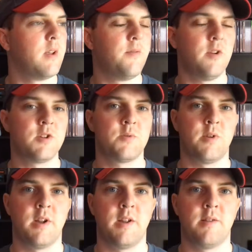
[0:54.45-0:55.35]
at first
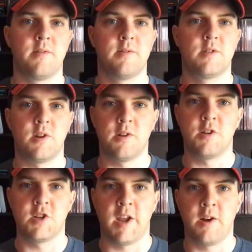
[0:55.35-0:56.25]
when I started
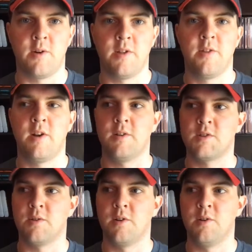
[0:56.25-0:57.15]
the channel, I thought I
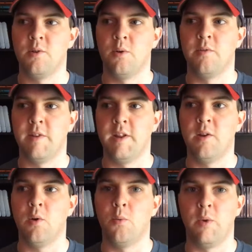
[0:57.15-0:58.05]
was going to do a
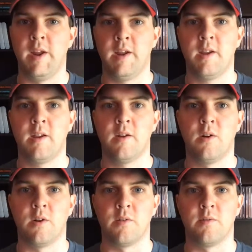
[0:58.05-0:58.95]
video a week
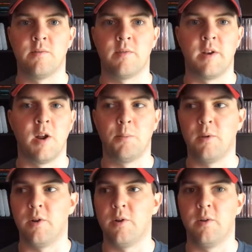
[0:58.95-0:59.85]
on and
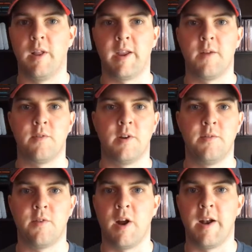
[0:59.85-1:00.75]
upload like every
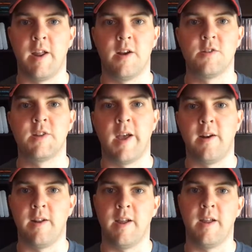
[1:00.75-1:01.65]
Friday or
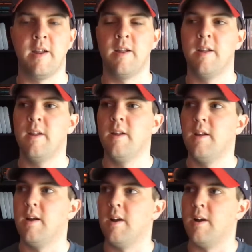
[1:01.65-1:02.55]
Saturday.
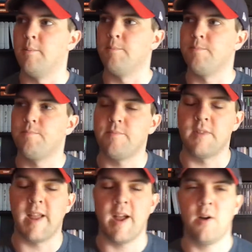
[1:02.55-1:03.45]

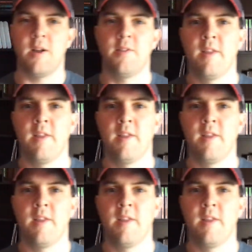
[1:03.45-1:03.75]
Now I